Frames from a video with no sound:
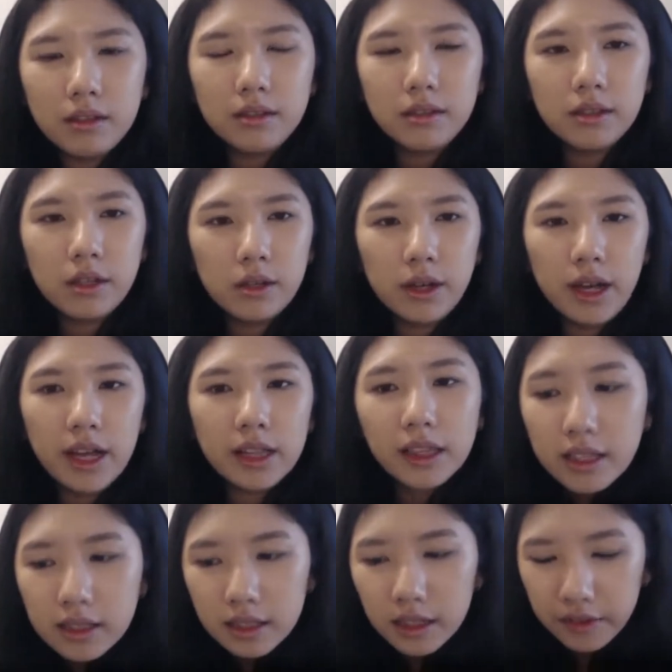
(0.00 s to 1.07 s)
So at
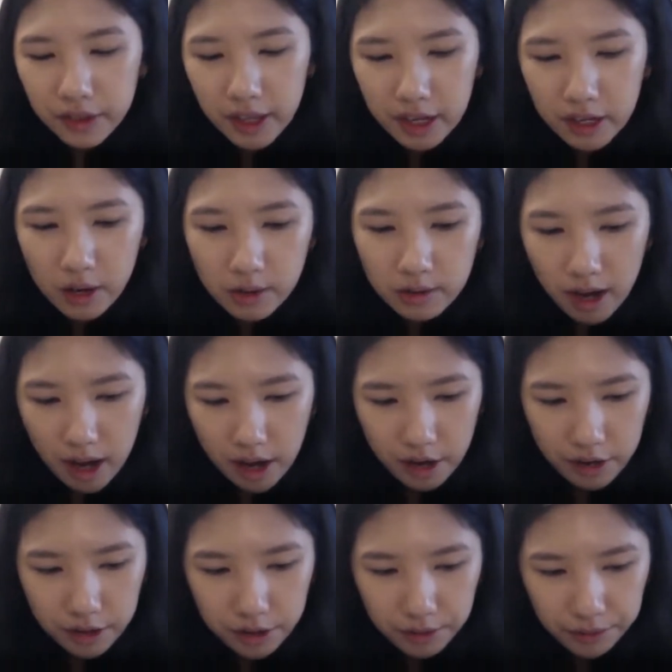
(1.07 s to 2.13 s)
least if they don't hire
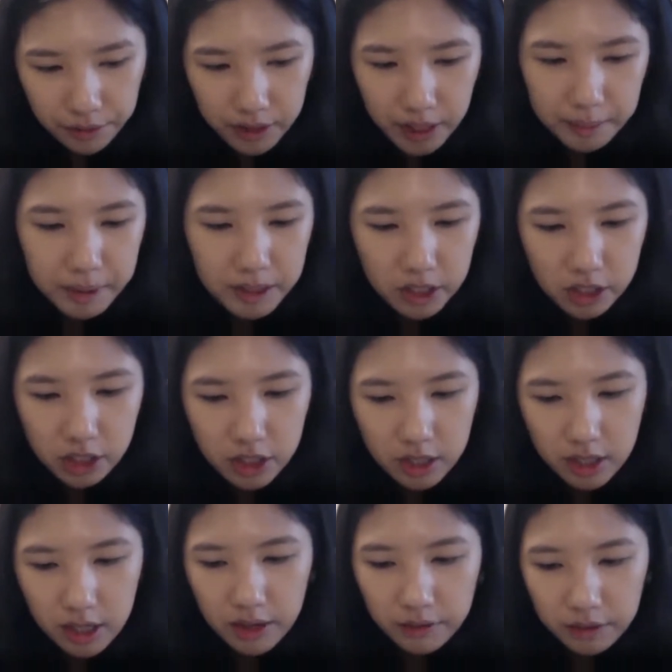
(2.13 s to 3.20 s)
you for that
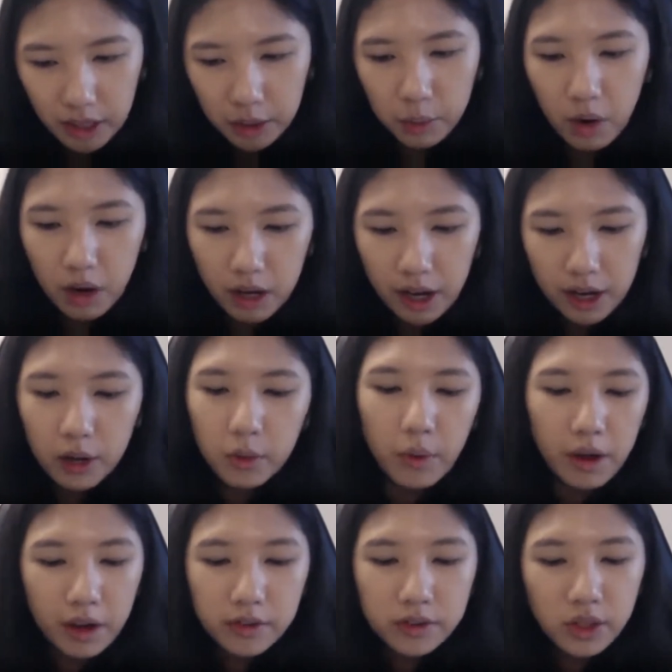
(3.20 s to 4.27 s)
position, if they want like a
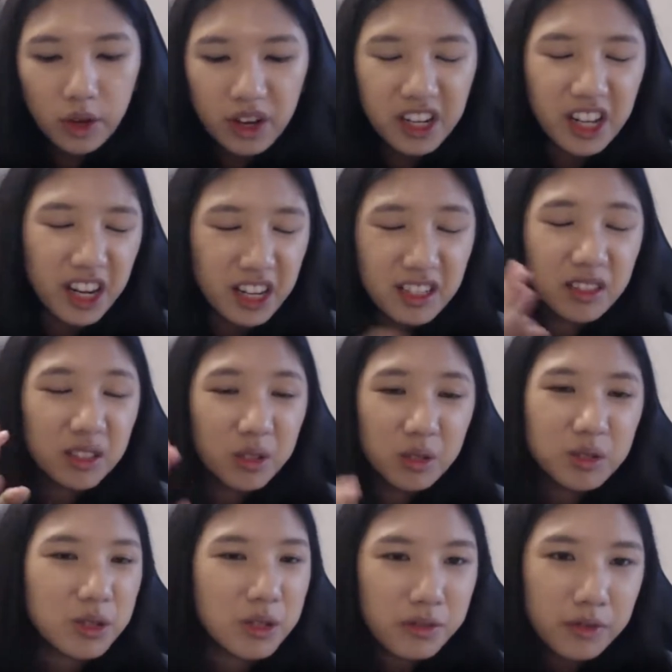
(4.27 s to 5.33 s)
one-off story, they can still go
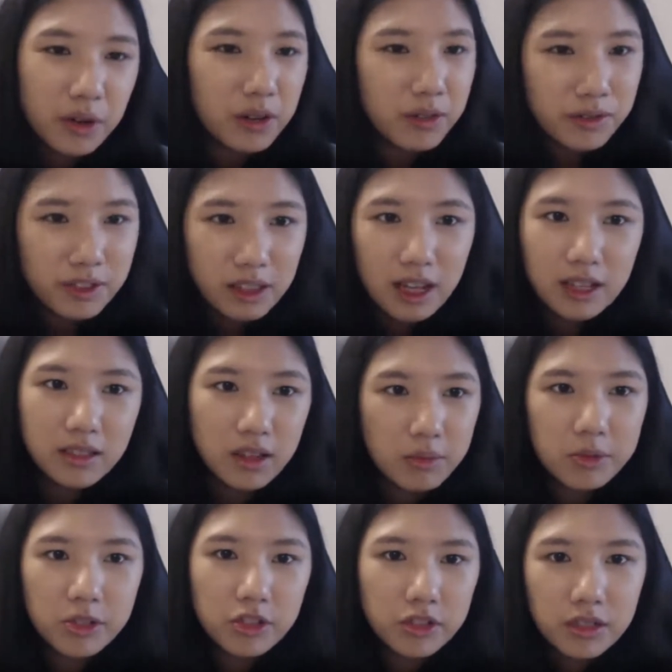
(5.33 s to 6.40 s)
to you for a freelance
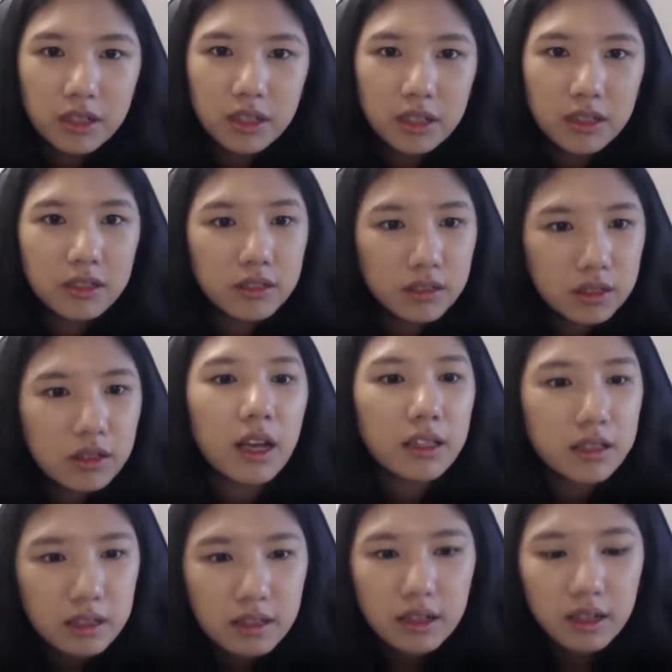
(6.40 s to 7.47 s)
opportunity. So
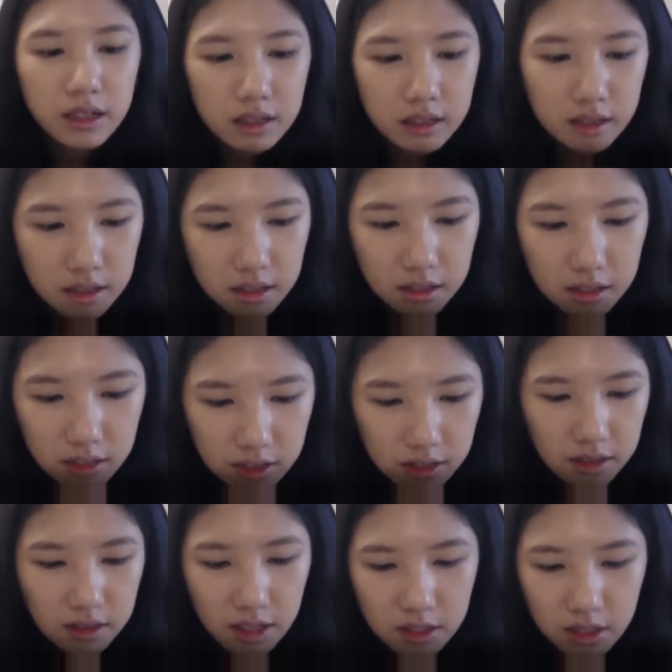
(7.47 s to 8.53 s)
that's
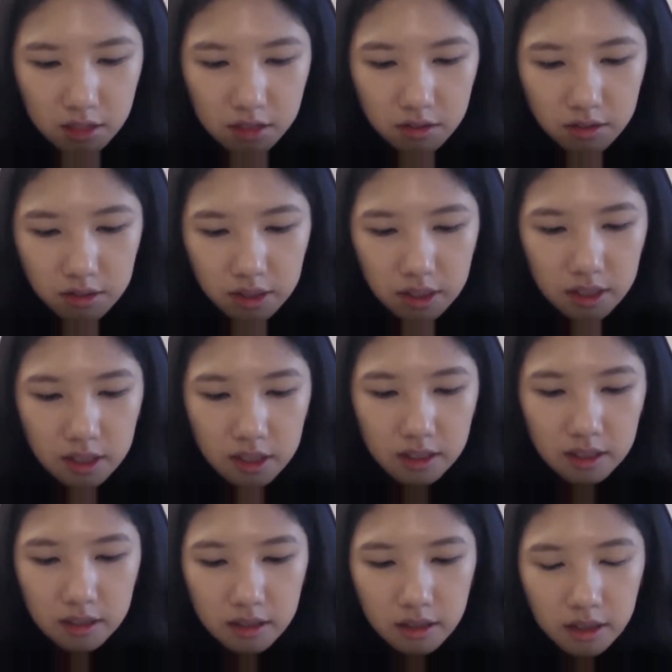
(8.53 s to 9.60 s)
also a really good
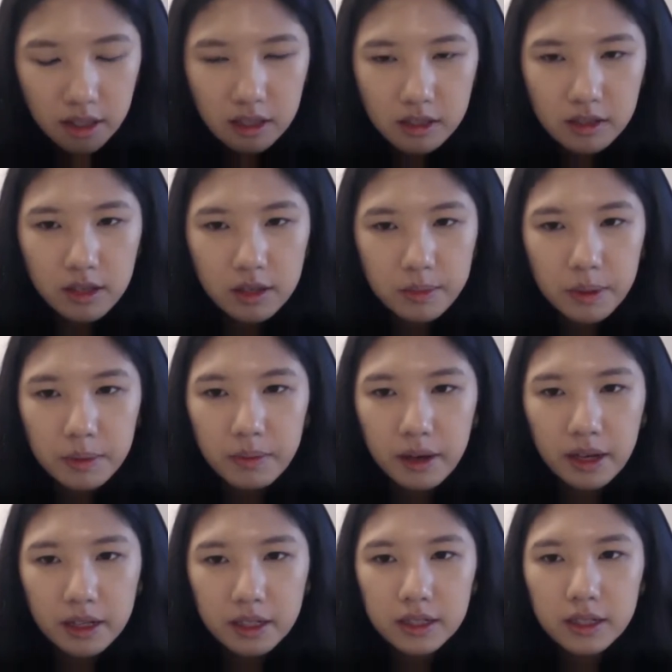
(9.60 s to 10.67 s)
thing to keep in
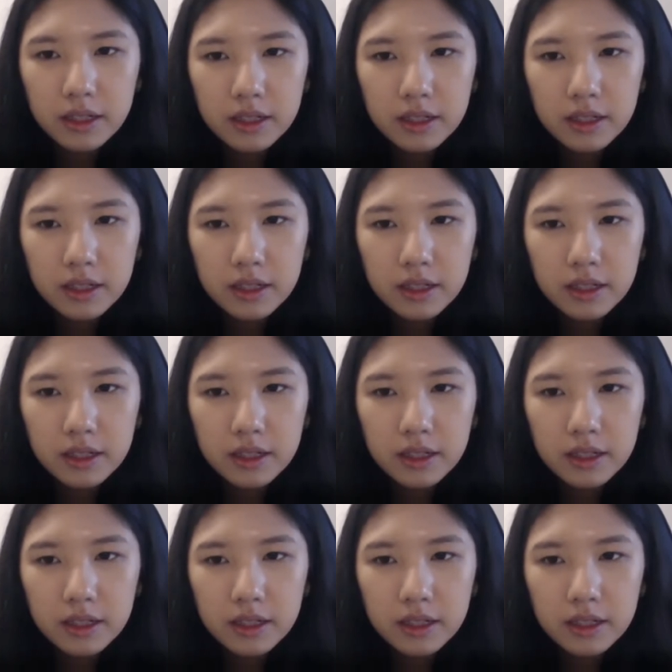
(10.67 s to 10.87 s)
mind.